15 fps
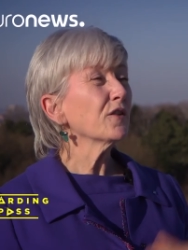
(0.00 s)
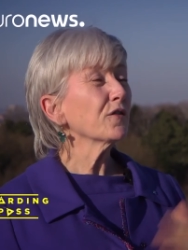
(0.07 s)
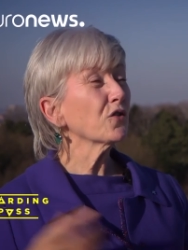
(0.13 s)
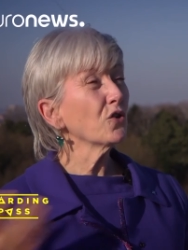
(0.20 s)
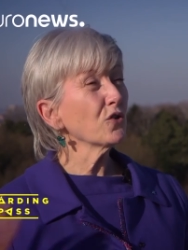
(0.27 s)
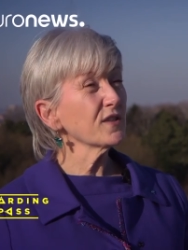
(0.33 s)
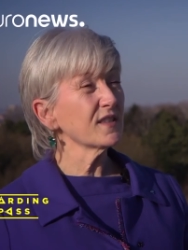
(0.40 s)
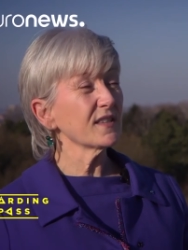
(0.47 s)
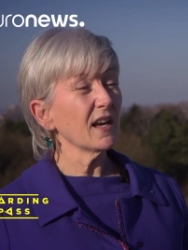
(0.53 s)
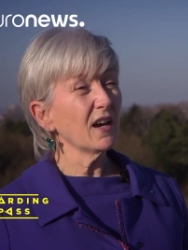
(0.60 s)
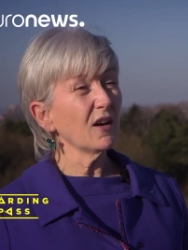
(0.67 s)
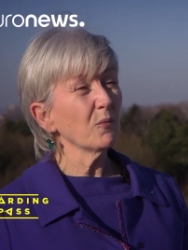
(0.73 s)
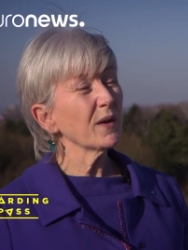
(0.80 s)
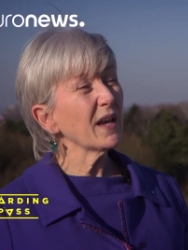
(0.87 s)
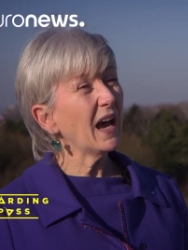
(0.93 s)
And of course,
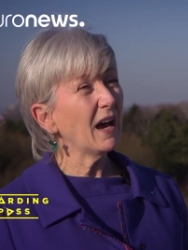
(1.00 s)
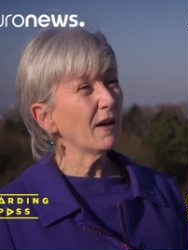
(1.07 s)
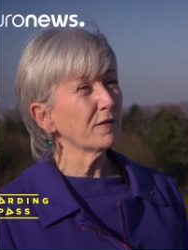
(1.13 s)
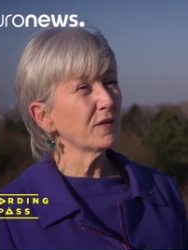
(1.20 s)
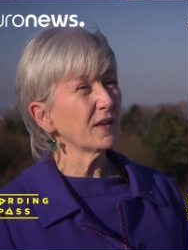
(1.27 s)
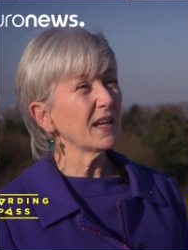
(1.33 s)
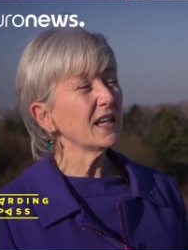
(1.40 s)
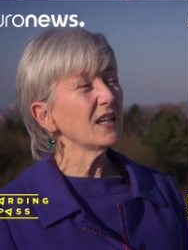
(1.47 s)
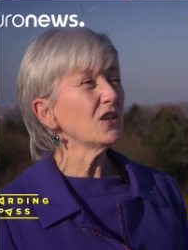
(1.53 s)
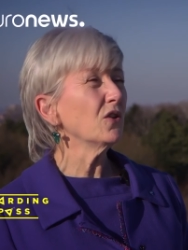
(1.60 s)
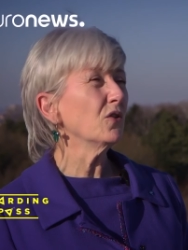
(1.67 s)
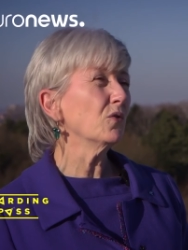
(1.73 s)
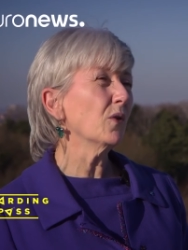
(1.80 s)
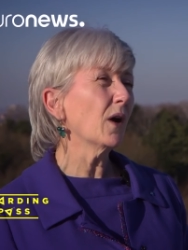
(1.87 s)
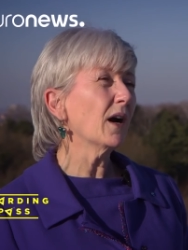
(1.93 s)
um, we have the
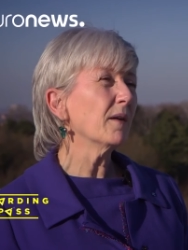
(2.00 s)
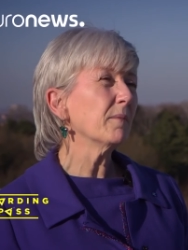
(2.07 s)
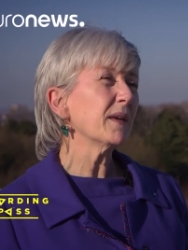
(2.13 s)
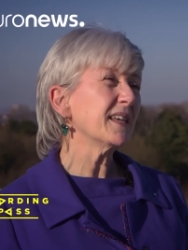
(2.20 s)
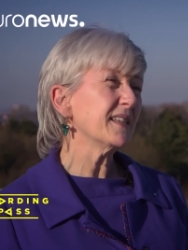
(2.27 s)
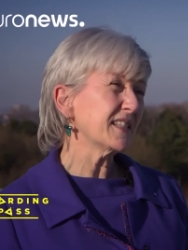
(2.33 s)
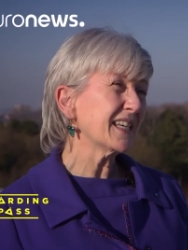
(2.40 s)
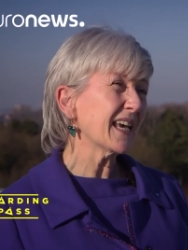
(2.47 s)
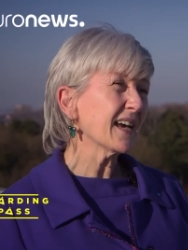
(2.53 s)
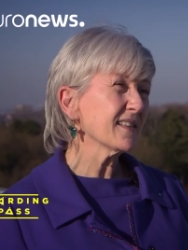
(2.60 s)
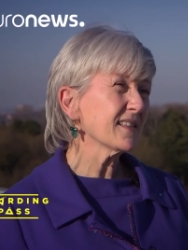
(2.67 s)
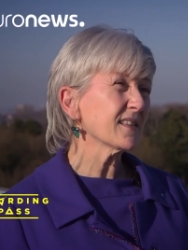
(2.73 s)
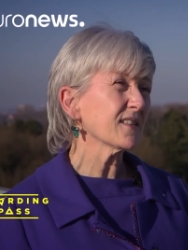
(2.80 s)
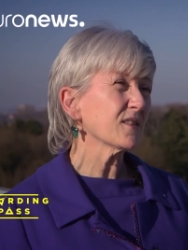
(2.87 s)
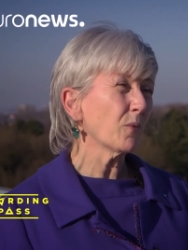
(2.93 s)
EU
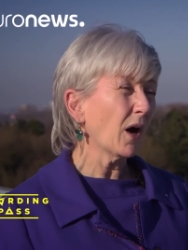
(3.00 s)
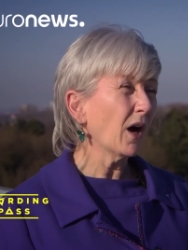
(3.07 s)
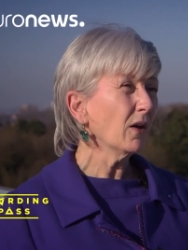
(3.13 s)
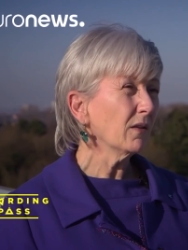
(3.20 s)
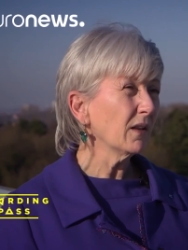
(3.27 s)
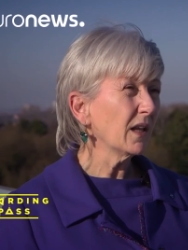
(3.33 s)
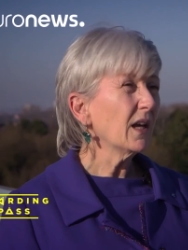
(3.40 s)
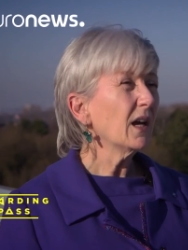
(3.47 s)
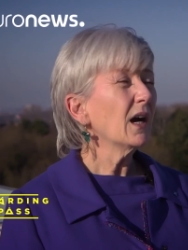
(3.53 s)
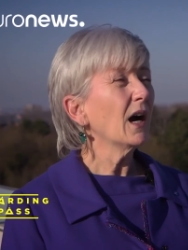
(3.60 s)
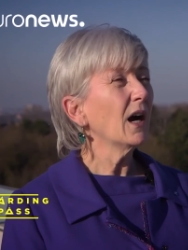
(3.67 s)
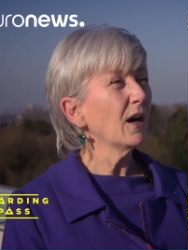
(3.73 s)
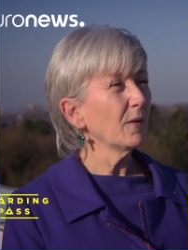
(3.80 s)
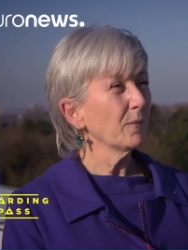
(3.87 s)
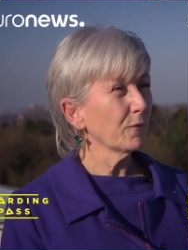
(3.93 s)
ETS as well,
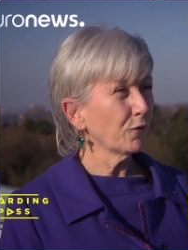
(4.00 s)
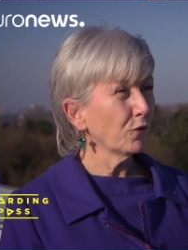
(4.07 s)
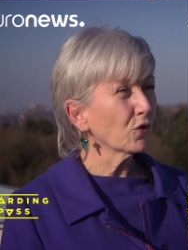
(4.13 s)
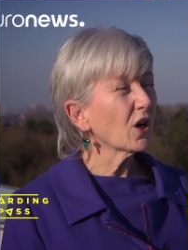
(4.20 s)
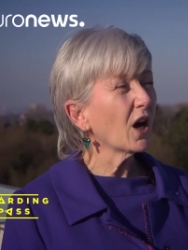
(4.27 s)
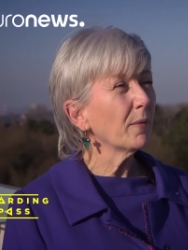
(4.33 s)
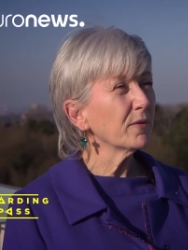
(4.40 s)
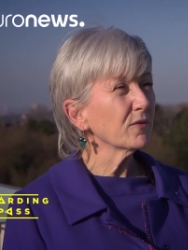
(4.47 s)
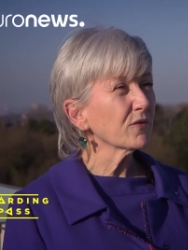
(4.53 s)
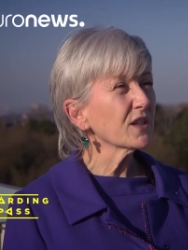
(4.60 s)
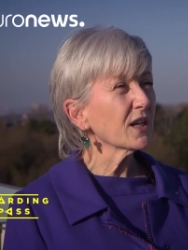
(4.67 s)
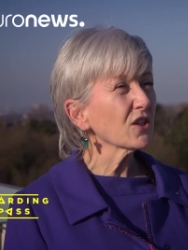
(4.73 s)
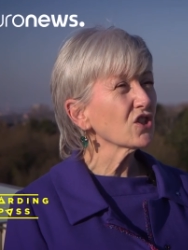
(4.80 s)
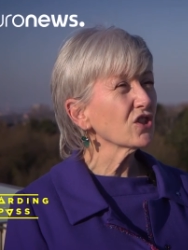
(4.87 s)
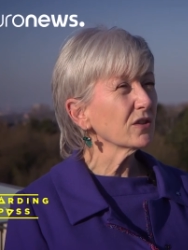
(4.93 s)
um, for carbon
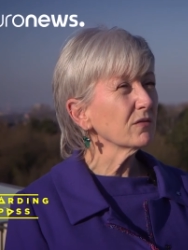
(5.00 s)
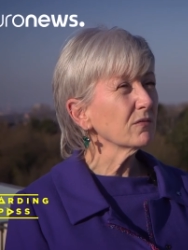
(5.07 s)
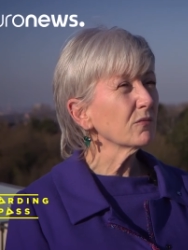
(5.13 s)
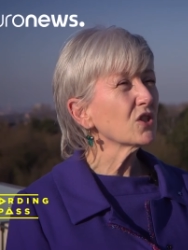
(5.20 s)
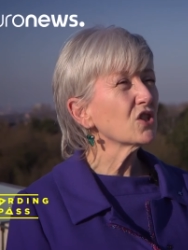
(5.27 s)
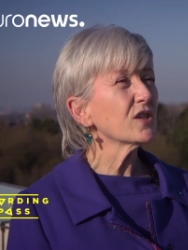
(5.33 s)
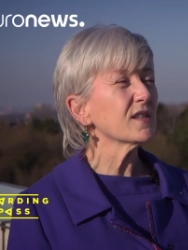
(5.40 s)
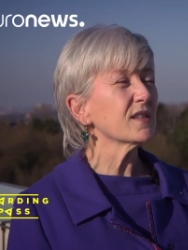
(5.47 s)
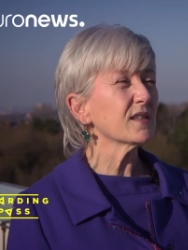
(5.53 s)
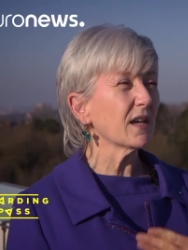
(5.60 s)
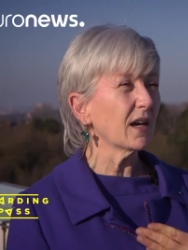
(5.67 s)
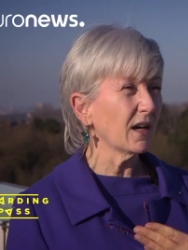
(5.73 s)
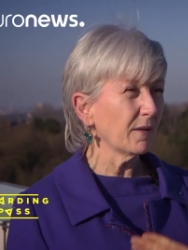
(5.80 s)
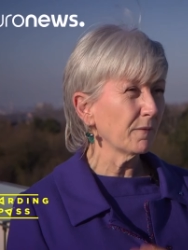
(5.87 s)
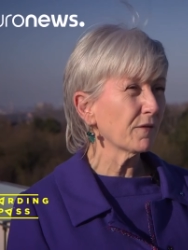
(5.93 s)
reduction, which is
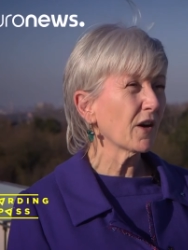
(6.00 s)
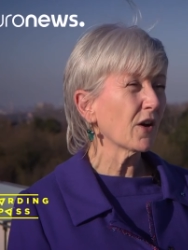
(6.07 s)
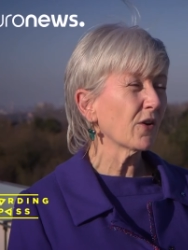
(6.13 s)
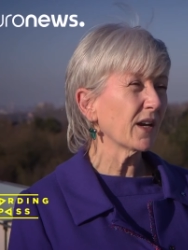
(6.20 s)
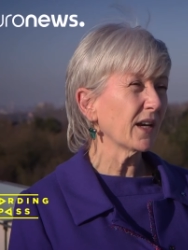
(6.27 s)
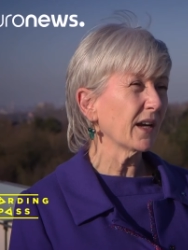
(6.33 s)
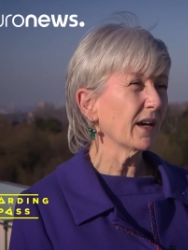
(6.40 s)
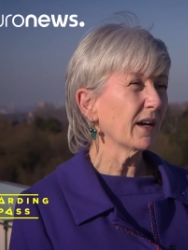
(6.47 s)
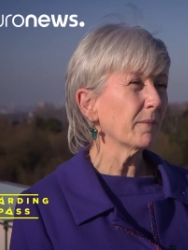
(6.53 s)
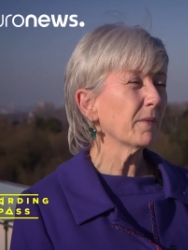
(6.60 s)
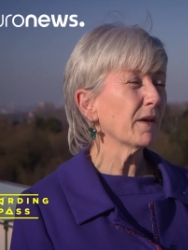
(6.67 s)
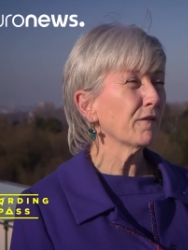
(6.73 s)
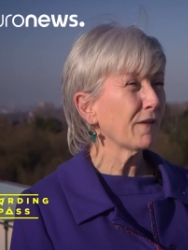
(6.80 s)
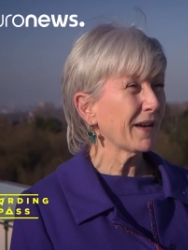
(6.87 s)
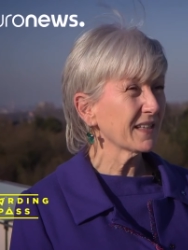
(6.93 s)
um, very
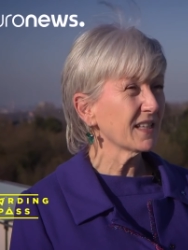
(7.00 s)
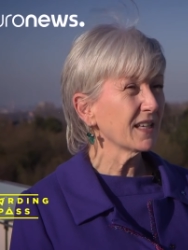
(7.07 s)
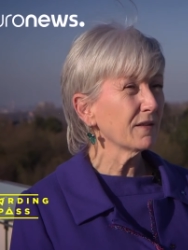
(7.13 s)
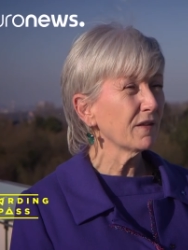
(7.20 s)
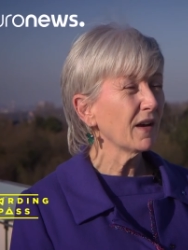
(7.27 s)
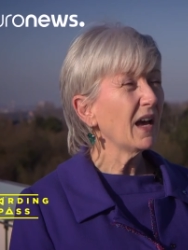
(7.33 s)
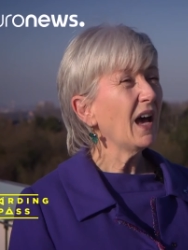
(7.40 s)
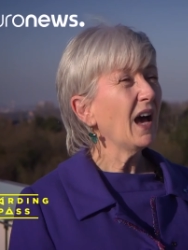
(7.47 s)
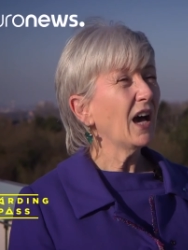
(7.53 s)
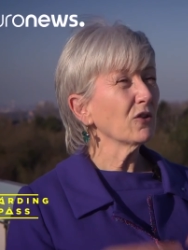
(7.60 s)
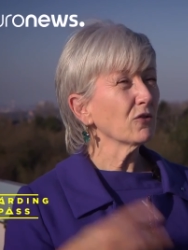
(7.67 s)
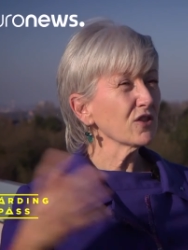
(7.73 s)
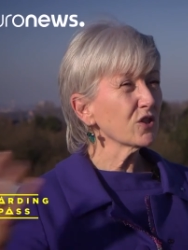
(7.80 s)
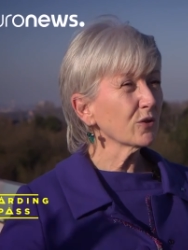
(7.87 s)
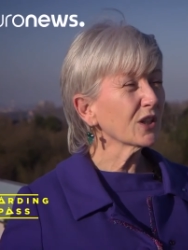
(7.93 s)
um, effective,
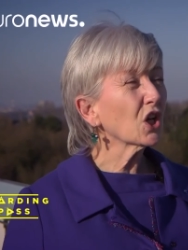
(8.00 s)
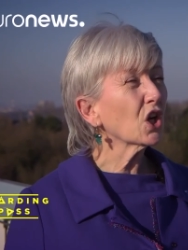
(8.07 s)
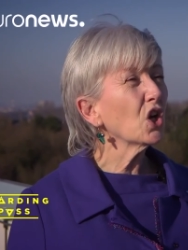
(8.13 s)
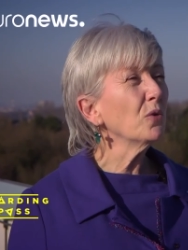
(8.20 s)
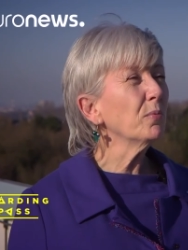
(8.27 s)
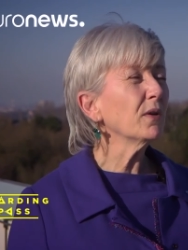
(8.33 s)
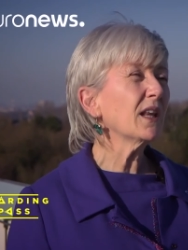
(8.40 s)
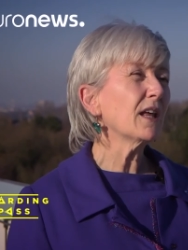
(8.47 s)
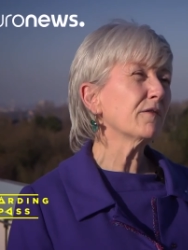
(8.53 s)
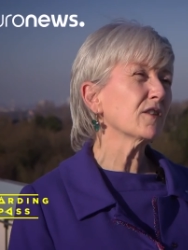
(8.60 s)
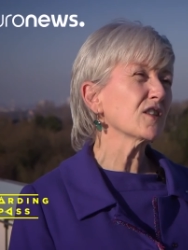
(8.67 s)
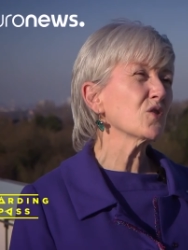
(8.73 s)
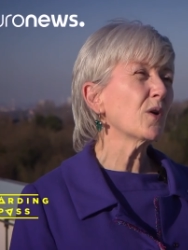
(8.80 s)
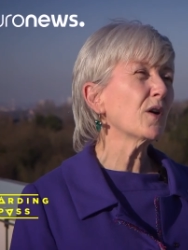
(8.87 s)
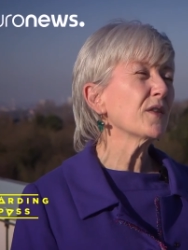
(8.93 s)
and also at a global
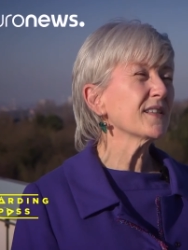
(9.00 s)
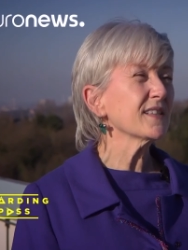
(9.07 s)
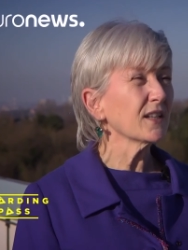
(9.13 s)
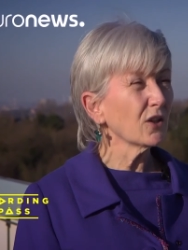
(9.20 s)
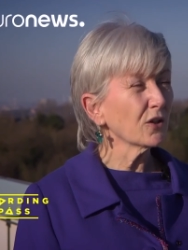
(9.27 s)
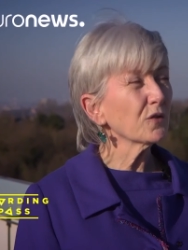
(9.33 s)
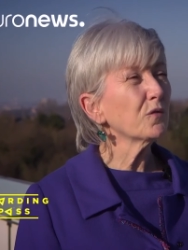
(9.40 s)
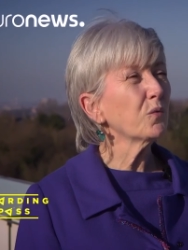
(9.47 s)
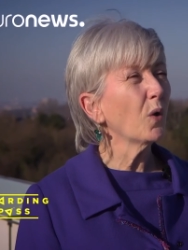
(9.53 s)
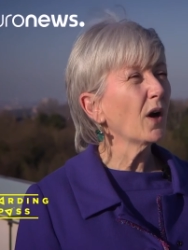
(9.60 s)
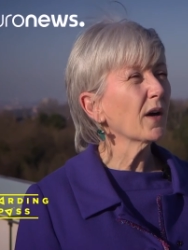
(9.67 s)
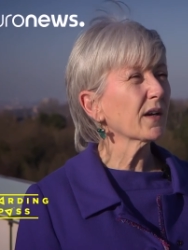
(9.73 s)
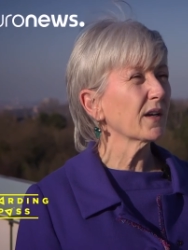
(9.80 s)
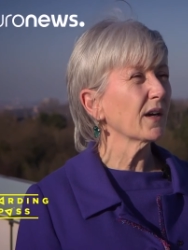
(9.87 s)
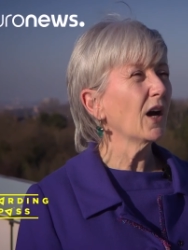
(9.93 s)
level as well. There's a lot of
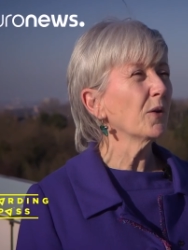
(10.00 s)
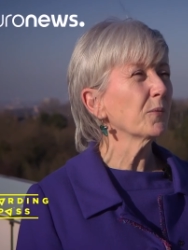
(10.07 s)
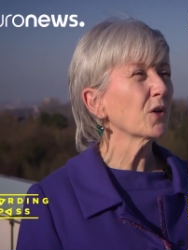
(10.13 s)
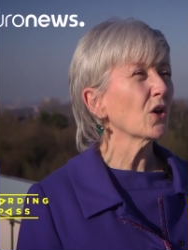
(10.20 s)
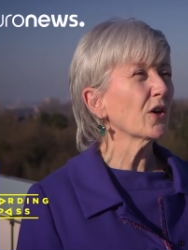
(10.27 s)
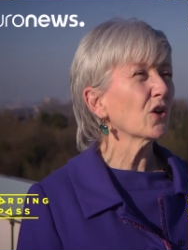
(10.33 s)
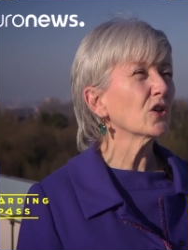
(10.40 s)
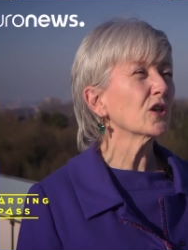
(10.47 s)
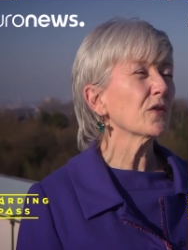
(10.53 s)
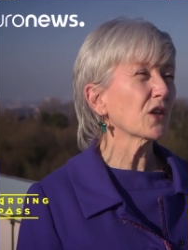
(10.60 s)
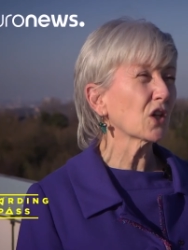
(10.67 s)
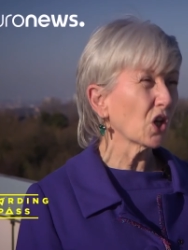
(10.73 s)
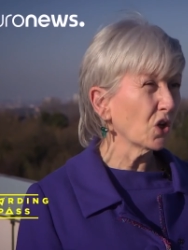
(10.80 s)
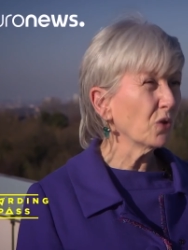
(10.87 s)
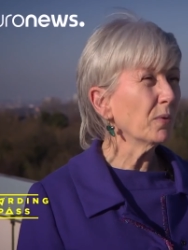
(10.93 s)
work going on at
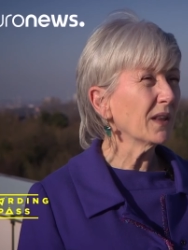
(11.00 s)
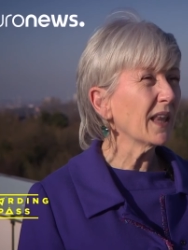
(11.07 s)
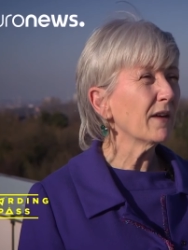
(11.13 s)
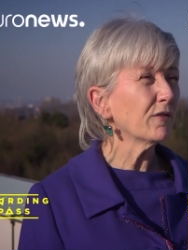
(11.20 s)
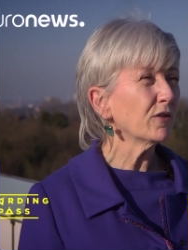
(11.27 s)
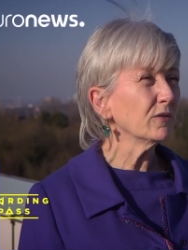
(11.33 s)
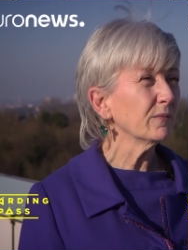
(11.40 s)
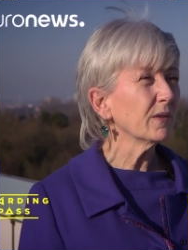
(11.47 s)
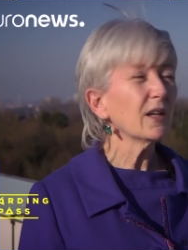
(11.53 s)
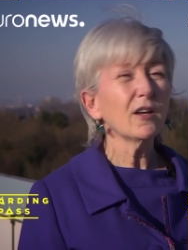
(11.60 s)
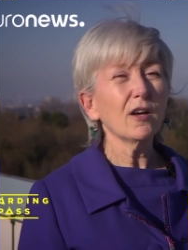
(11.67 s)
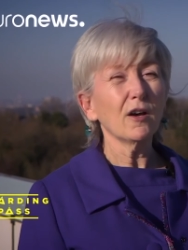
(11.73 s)
the global level